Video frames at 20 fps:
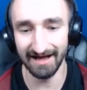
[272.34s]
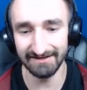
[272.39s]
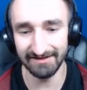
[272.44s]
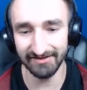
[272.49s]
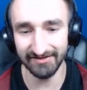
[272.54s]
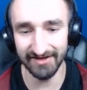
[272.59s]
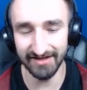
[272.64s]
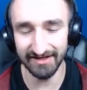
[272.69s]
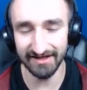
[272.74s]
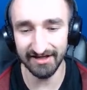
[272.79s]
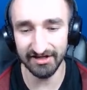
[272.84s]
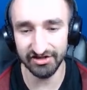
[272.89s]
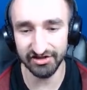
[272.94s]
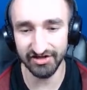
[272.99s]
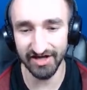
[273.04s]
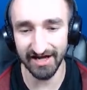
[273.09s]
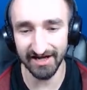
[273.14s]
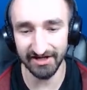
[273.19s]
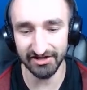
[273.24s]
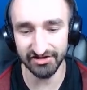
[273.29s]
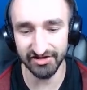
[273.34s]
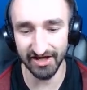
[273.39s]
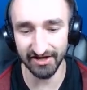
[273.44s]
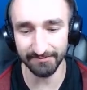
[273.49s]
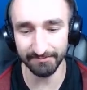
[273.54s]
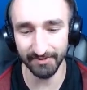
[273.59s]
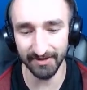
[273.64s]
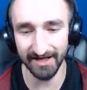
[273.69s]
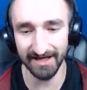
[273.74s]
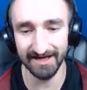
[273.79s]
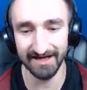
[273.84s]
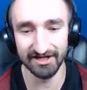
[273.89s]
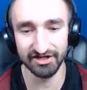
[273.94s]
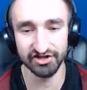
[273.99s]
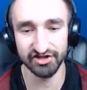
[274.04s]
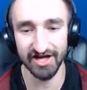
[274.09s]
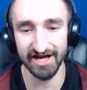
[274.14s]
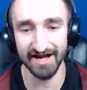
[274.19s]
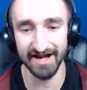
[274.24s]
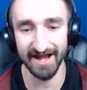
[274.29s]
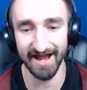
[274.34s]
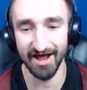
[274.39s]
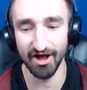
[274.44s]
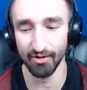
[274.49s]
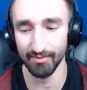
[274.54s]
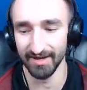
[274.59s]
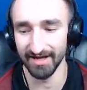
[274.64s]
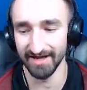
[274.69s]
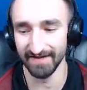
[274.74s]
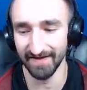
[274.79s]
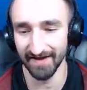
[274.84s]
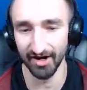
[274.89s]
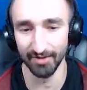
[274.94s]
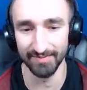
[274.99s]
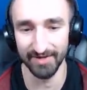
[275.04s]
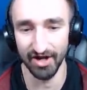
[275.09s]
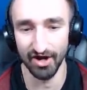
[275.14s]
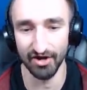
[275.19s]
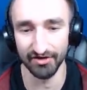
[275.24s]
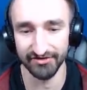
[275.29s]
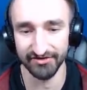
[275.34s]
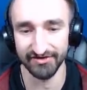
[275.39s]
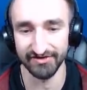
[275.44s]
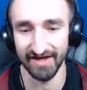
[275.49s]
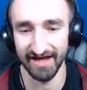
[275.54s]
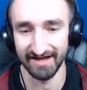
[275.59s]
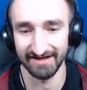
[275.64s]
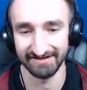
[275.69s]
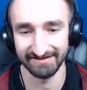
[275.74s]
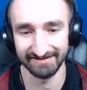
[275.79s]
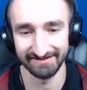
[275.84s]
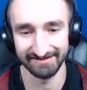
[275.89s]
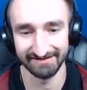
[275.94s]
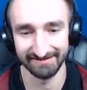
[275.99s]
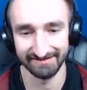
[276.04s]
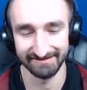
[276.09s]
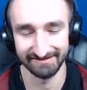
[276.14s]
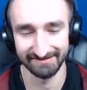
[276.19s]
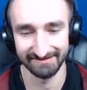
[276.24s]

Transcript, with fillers: I just need an enchanted chestplate and an enchanted helmet, and then I'll be all set.